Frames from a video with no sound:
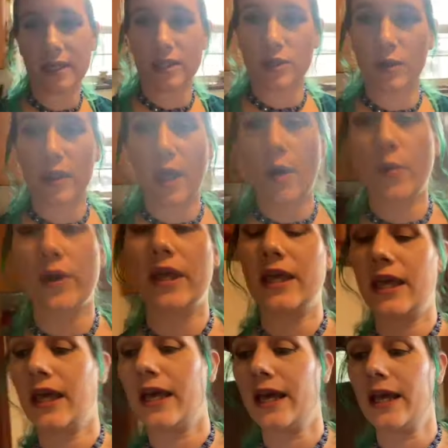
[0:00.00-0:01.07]
so that we
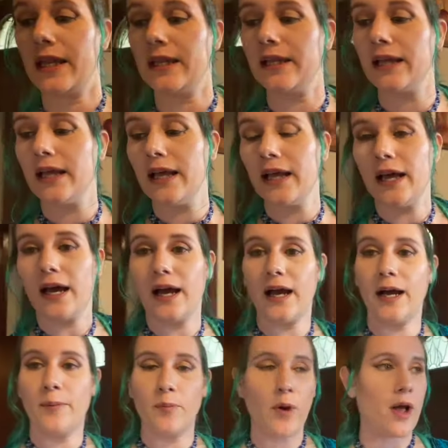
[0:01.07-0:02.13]
can,
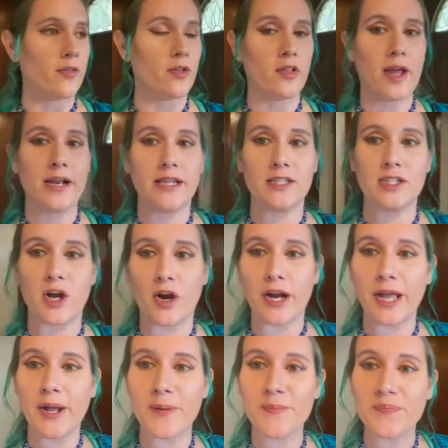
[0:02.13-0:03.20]
wow, the lighting,
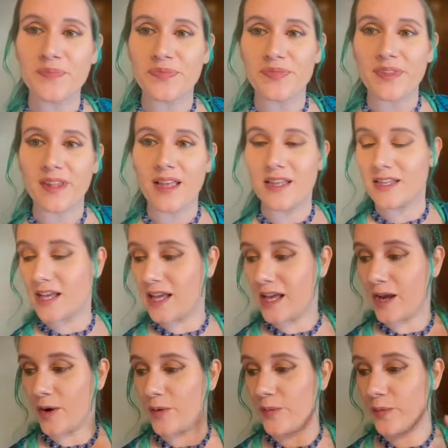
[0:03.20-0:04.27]
sorry.
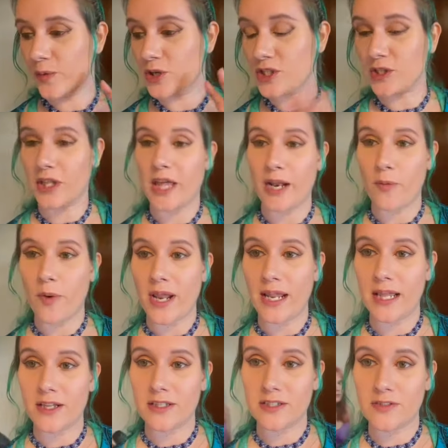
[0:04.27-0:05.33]
We're just
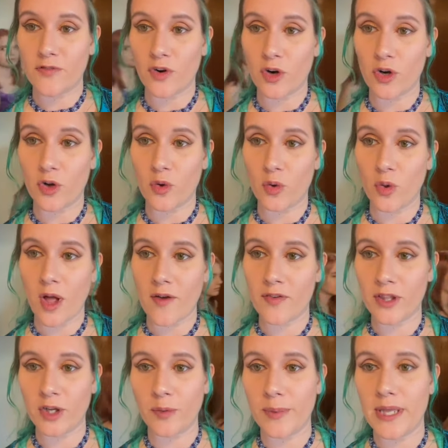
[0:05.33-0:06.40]
waiting for her to cool off a
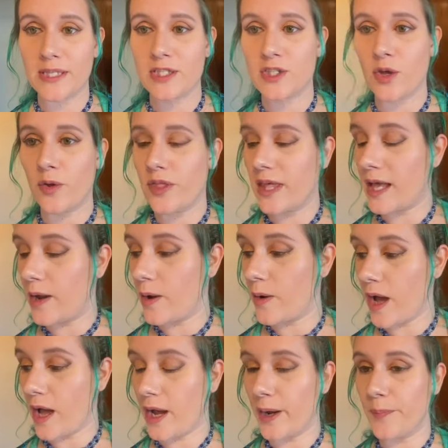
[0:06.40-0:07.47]
little bit so that
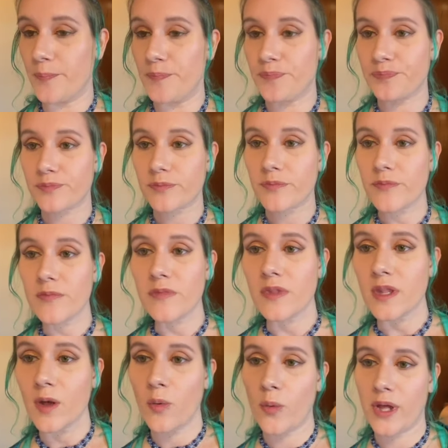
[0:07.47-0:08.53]

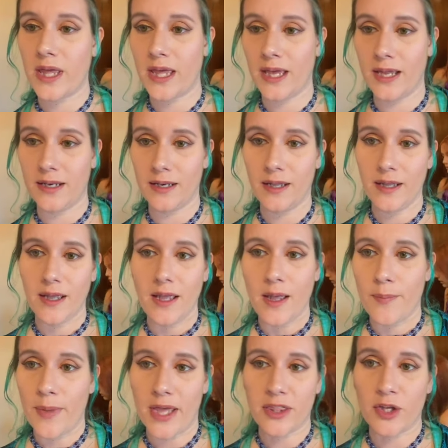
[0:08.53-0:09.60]
we can
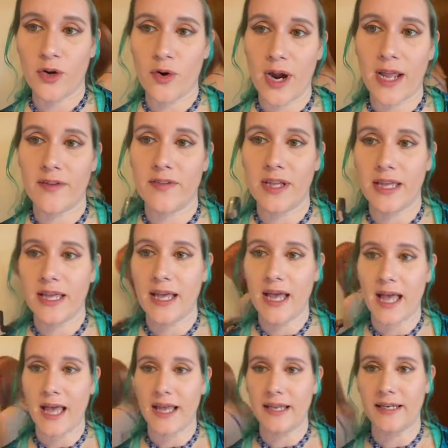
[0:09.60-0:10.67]
make the gravy
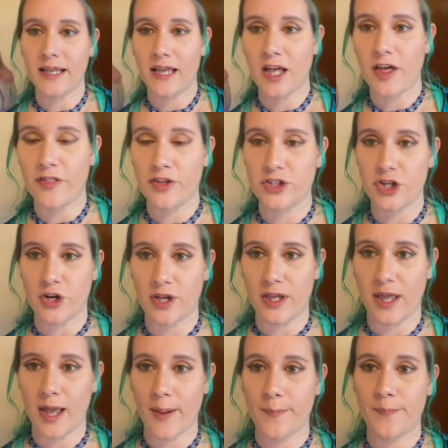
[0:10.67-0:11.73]
and cut the turkey
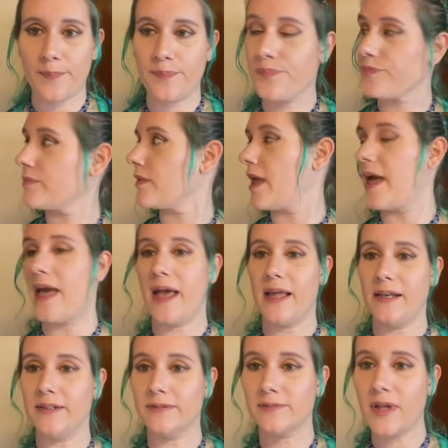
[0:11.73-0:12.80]
up.
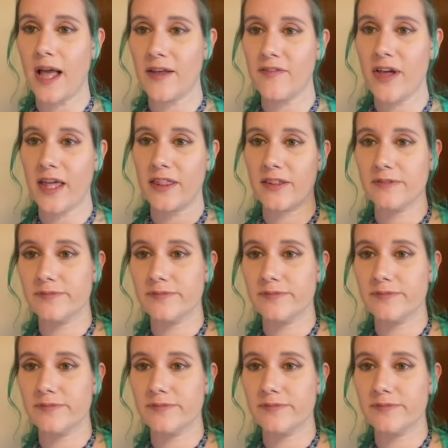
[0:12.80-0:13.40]
And hi, Faith.